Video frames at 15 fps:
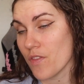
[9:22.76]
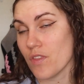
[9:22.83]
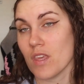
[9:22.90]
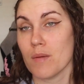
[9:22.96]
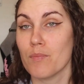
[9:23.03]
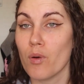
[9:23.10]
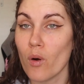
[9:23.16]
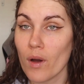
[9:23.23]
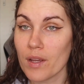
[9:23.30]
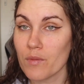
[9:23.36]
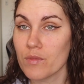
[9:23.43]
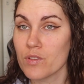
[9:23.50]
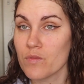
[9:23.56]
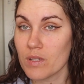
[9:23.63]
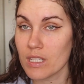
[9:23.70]
The point
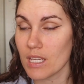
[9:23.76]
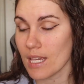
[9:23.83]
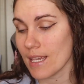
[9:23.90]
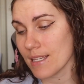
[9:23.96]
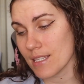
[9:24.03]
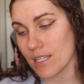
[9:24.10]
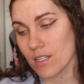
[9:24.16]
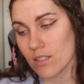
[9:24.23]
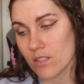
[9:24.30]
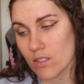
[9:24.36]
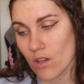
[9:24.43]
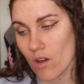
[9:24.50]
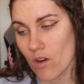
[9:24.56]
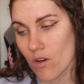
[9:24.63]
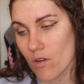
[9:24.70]
was really easy to
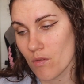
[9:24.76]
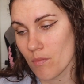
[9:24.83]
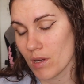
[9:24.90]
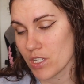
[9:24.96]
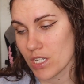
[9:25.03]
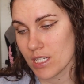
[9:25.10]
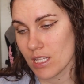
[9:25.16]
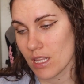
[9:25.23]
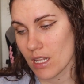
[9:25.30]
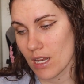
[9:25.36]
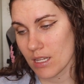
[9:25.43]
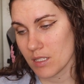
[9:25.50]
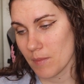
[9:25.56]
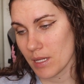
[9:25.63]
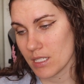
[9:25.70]
sew, much easier than I
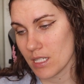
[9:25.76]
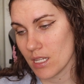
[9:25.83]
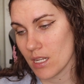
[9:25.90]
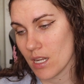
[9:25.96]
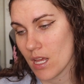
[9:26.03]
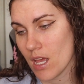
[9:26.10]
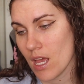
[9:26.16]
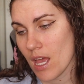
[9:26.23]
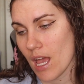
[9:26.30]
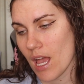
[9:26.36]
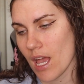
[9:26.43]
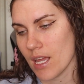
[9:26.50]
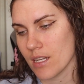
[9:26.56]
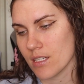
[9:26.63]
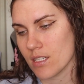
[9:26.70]
expected,
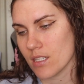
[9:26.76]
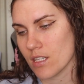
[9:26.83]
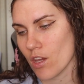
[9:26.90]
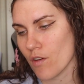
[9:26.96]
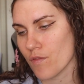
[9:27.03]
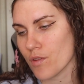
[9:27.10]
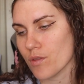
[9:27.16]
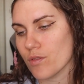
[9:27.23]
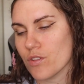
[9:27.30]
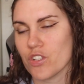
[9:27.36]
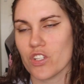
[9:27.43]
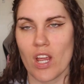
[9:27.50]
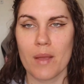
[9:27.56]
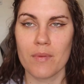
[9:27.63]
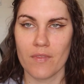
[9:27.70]
and the overall
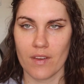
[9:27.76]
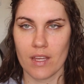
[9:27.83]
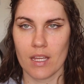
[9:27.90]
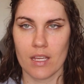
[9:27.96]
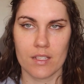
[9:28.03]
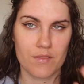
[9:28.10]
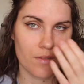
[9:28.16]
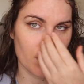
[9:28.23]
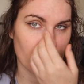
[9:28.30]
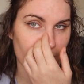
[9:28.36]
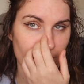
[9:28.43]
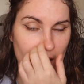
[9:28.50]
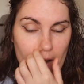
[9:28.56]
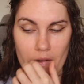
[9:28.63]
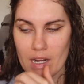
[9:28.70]
shape of it is really
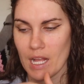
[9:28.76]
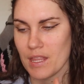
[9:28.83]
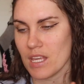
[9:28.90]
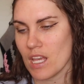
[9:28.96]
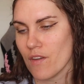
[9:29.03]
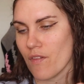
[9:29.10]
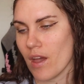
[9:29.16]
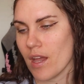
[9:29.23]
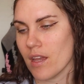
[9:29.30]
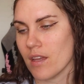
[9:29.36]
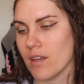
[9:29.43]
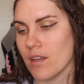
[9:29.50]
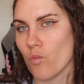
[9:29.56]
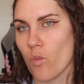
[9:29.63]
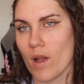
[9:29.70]
flattering. I think if I
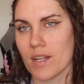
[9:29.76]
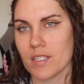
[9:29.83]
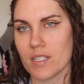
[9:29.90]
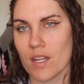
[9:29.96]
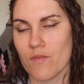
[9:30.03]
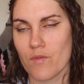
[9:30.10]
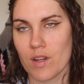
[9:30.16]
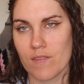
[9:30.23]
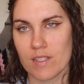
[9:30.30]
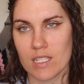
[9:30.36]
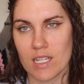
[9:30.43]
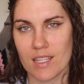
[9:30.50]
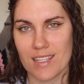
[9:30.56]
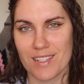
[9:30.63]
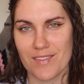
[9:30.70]
went and
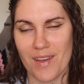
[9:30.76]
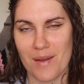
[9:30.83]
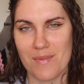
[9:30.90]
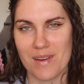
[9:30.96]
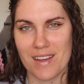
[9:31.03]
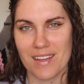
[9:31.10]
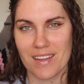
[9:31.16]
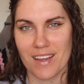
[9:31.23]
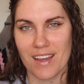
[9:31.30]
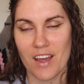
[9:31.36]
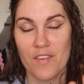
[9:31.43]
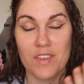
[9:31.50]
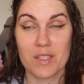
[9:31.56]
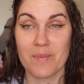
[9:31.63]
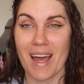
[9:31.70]
revisited this fabric,
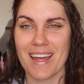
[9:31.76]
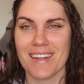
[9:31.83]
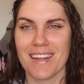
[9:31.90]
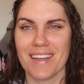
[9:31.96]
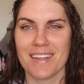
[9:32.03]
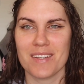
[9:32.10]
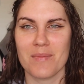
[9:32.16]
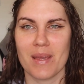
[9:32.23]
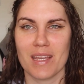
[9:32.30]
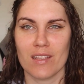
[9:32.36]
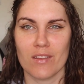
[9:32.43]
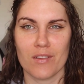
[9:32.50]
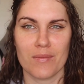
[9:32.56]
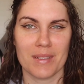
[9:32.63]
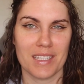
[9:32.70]
this pattern, I could make it
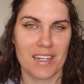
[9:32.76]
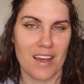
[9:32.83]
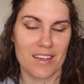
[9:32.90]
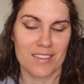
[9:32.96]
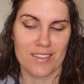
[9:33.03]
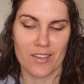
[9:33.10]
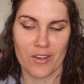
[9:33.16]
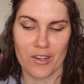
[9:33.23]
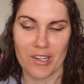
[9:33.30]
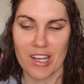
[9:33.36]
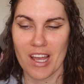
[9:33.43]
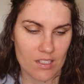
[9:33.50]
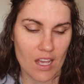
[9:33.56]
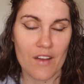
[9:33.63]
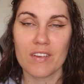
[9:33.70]
look really nice. So
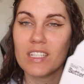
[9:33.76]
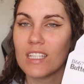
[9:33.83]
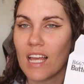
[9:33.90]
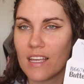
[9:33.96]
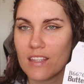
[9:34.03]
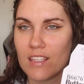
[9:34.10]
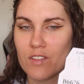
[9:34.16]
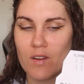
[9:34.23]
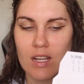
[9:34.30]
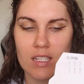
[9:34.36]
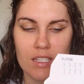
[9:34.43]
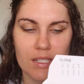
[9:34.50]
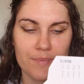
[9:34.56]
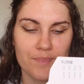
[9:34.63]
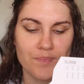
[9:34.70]
I really like this
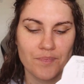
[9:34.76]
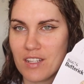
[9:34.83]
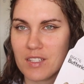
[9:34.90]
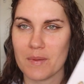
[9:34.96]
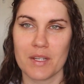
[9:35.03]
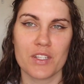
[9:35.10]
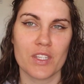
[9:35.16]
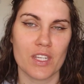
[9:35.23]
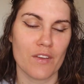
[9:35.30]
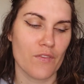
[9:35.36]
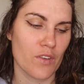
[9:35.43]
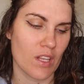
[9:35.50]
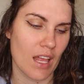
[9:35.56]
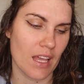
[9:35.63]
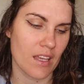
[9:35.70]
dress, and especially
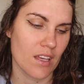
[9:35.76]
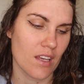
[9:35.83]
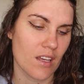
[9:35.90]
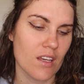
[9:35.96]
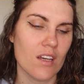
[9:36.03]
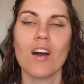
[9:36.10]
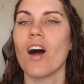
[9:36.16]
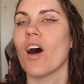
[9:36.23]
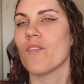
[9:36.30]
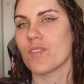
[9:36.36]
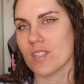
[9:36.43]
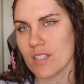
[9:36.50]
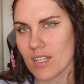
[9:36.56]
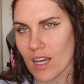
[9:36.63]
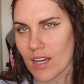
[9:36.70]
for like
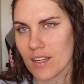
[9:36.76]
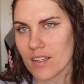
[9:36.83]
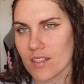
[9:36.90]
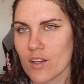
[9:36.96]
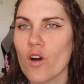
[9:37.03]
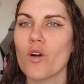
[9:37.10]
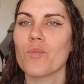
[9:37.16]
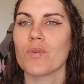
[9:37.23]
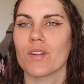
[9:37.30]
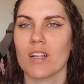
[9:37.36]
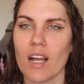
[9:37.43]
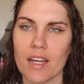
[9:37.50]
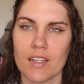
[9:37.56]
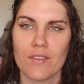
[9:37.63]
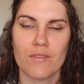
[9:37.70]
office attire, corporate
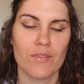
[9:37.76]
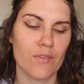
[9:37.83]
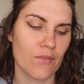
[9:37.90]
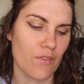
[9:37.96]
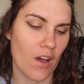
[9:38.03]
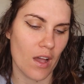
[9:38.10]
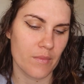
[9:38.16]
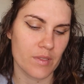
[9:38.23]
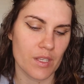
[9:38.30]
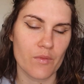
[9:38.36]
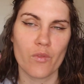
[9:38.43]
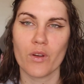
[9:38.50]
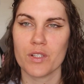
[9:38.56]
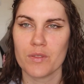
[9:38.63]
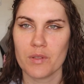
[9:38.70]
kind of vibes, it
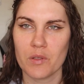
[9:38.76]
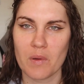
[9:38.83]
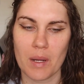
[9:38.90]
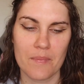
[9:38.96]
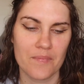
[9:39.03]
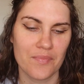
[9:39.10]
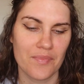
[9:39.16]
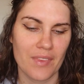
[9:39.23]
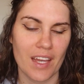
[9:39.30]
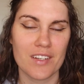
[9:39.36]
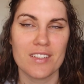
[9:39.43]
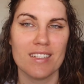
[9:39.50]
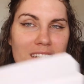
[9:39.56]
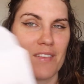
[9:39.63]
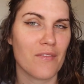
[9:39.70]
works really well. I
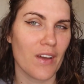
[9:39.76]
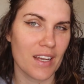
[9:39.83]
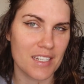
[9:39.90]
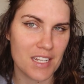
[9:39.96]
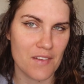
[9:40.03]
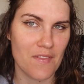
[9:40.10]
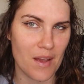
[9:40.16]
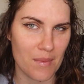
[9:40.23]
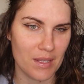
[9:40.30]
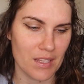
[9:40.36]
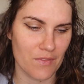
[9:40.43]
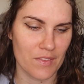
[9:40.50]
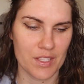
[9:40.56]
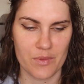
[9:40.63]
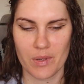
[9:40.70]
just need to find a fabric
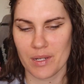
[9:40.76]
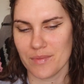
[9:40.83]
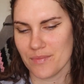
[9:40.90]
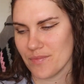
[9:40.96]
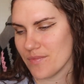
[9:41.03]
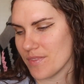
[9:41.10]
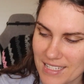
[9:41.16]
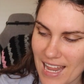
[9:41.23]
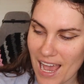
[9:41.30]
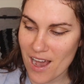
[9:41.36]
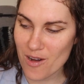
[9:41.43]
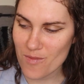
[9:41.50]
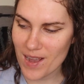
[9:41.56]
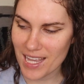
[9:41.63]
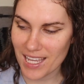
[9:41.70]
that fits well.
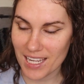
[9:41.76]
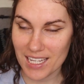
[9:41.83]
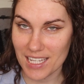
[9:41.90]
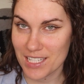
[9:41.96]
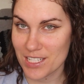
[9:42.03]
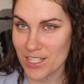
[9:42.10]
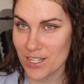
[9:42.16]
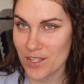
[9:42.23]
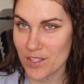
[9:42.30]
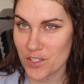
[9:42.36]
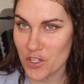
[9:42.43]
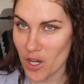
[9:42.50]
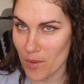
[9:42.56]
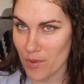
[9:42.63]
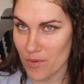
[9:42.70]
Now we're getting into the
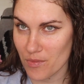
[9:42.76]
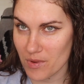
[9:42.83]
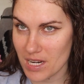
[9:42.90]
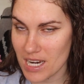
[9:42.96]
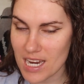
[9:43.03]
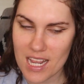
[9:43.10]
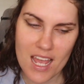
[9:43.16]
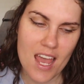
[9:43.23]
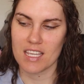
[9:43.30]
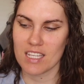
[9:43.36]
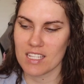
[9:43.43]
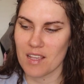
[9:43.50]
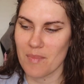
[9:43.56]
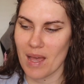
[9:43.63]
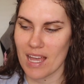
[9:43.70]
top 3.
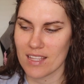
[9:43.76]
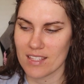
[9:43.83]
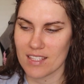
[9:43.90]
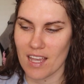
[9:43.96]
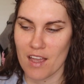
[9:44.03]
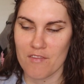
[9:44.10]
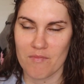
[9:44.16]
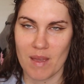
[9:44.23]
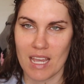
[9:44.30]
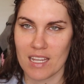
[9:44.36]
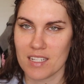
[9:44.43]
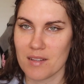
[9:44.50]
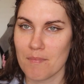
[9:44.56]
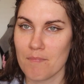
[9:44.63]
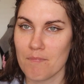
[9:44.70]
These are patterns I've made,